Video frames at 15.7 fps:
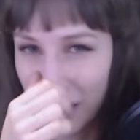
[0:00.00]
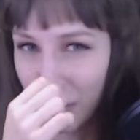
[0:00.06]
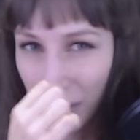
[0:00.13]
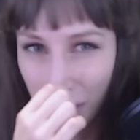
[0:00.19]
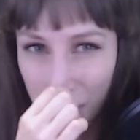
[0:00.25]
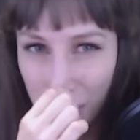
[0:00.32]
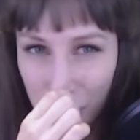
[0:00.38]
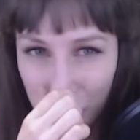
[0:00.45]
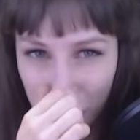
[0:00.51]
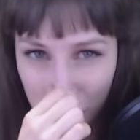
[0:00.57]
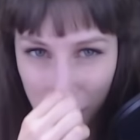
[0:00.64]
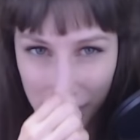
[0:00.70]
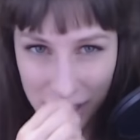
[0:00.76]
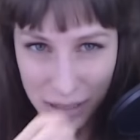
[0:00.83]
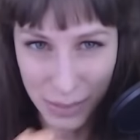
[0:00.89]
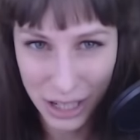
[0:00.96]
I don't look through older
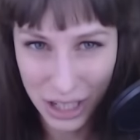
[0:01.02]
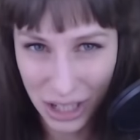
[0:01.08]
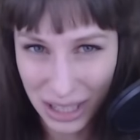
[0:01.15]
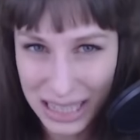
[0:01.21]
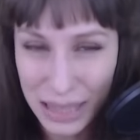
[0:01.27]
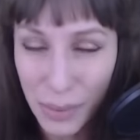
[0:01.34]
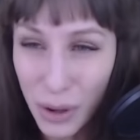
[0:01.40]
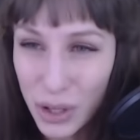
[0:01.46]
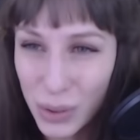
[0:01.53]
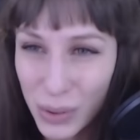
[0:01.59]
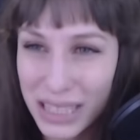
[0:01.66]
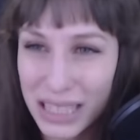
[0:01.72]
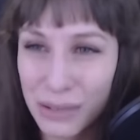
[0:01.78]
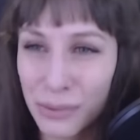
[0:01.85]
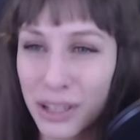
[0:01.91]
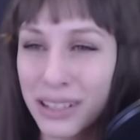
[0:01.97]
ones, so make sure it's the most
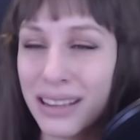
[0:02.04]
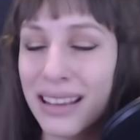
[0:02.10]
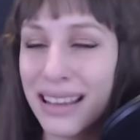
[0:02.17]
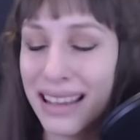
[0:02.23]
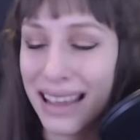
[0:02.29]
recent one.